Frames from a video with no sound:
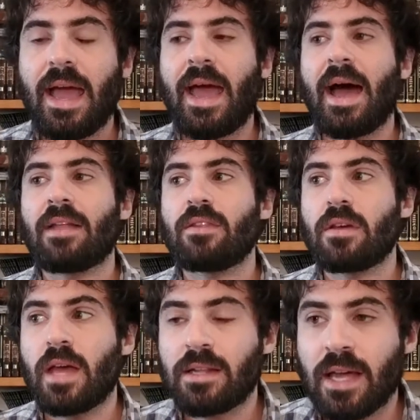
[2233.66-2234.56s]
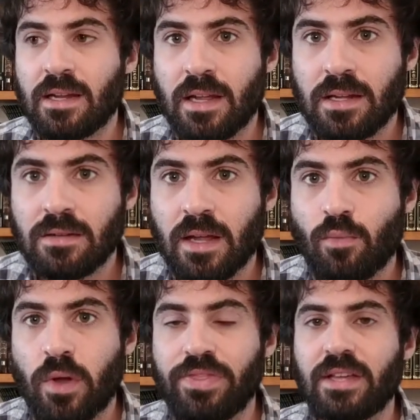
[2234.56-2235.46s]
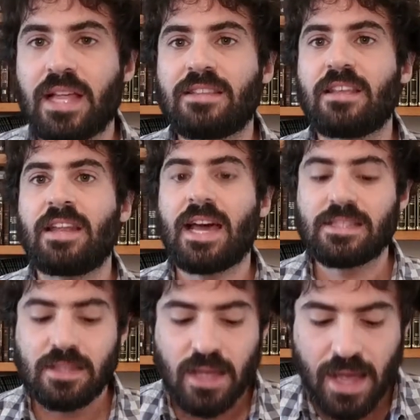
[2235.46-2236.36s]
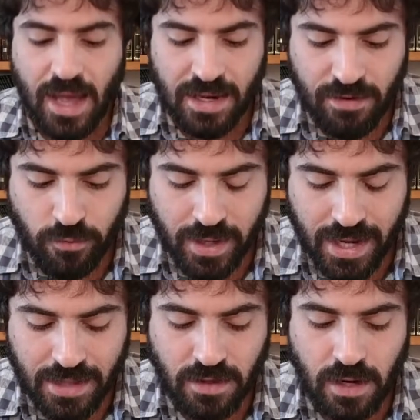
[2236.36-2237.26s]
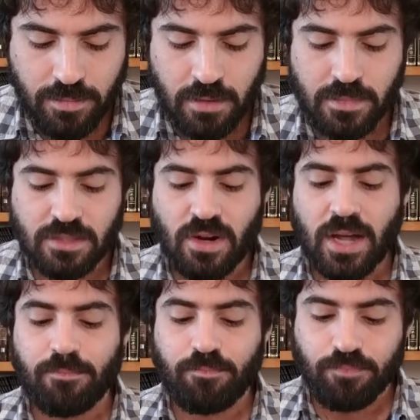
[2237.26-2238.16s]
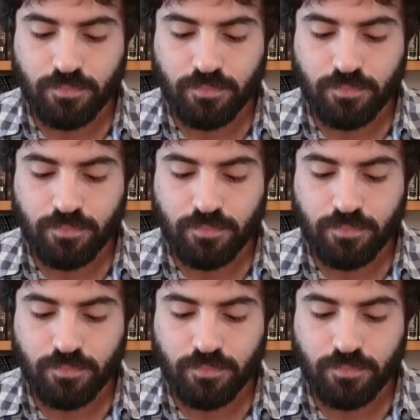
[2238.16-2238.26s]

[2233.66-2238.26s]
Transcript: and, and, and, and, and one thing led to the next and everybody ended up in Mitzrayim.